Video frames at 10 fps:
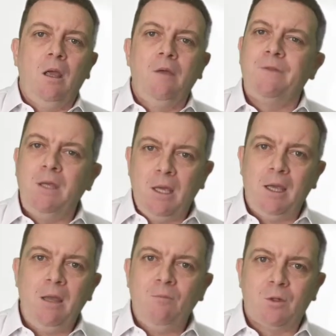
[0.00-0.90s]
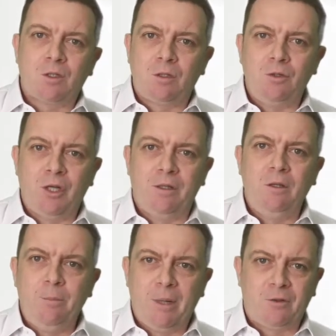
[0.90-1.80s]
If the aim was to
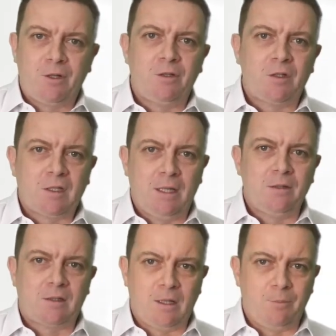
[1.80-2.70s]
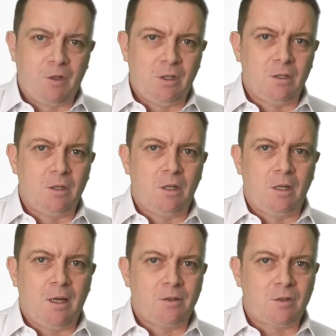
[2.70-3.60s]
generally better understand something,
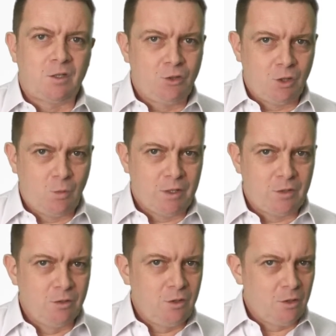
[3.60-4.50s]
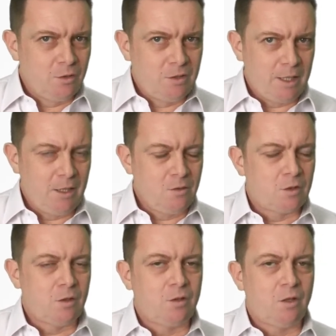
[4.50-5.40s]
such a question
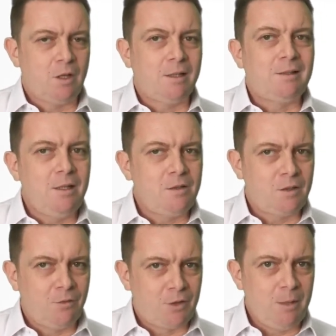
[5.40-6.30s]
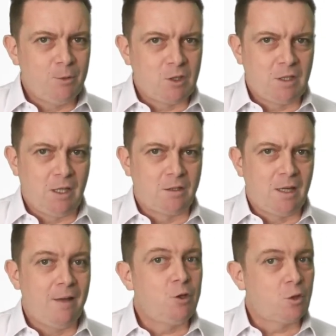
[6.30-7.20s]
contains at least 3 mistakes.
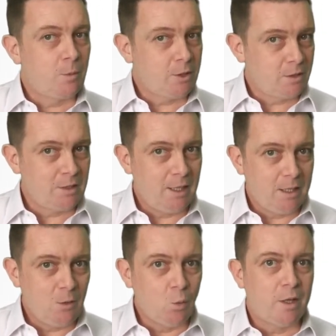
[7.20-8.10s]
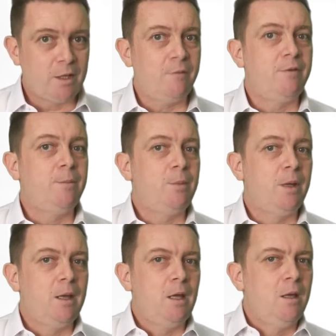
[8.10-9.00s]
Have you spotted any one of them?
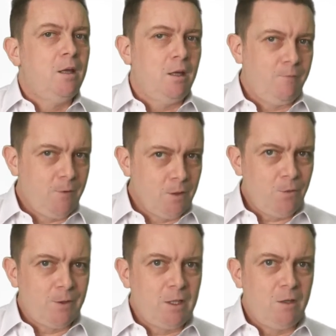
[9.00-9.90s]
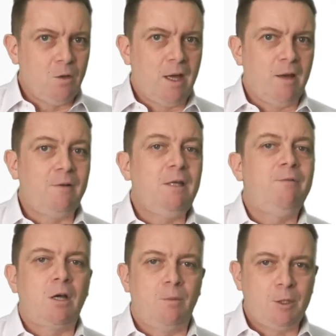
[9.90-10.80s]
If you think you have, leave
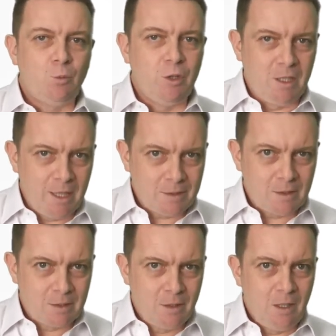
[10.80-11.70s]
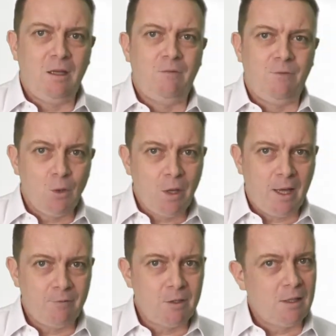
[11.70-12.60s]
a comment with yes. If you
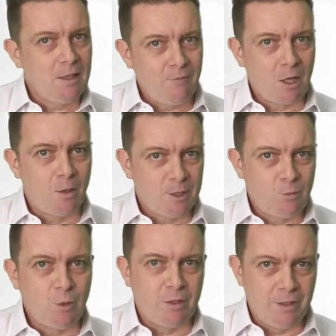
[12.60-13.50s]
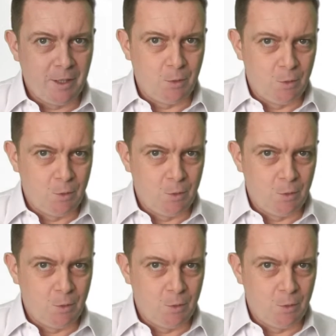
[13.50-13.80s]
haven't, leave a comment with no.